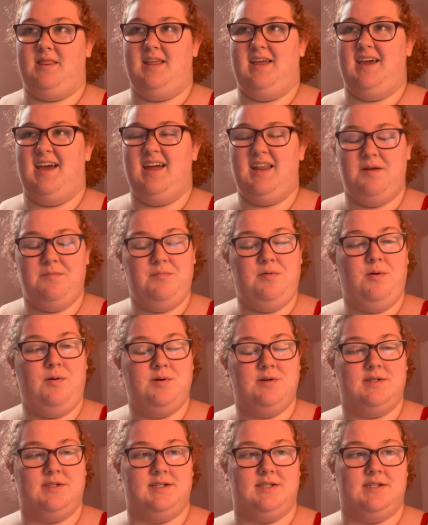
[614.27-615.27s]

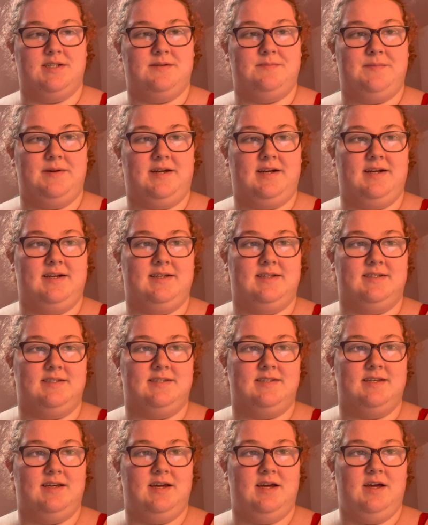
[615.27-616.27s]
important,
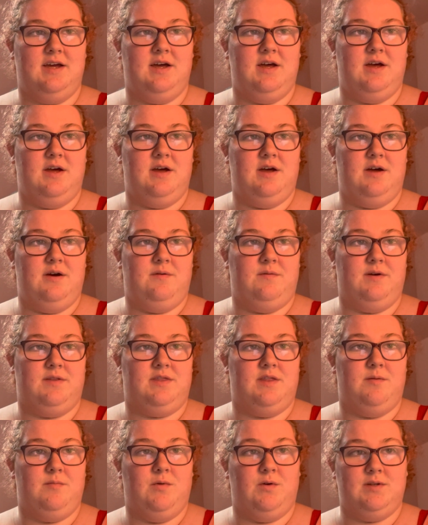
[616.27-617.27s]
because
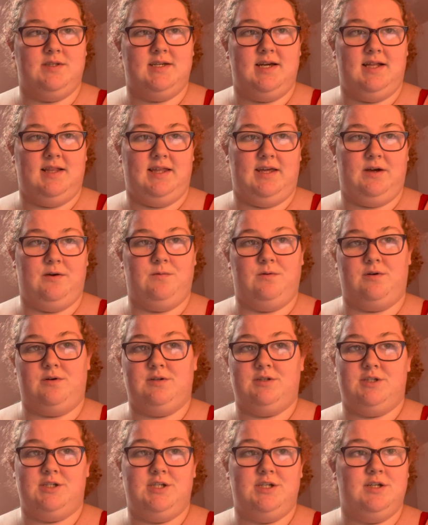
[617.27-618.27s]
with the multilingual
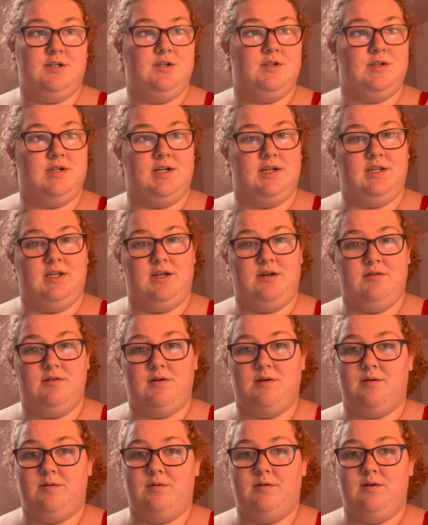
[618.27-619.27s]
children, you
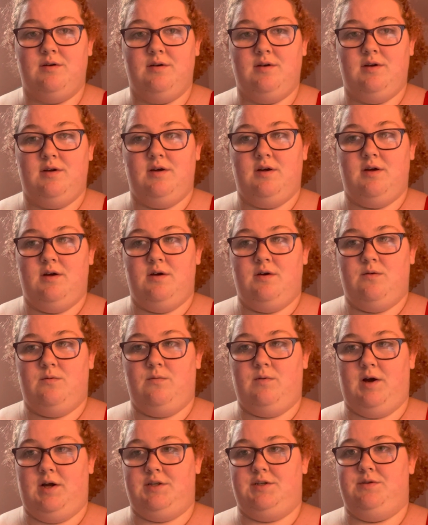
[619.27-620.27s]
know,
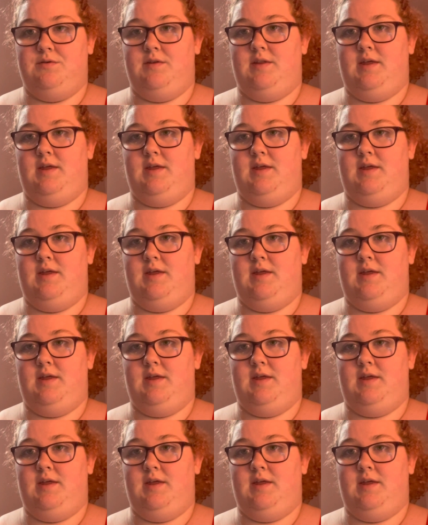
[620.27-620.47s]
what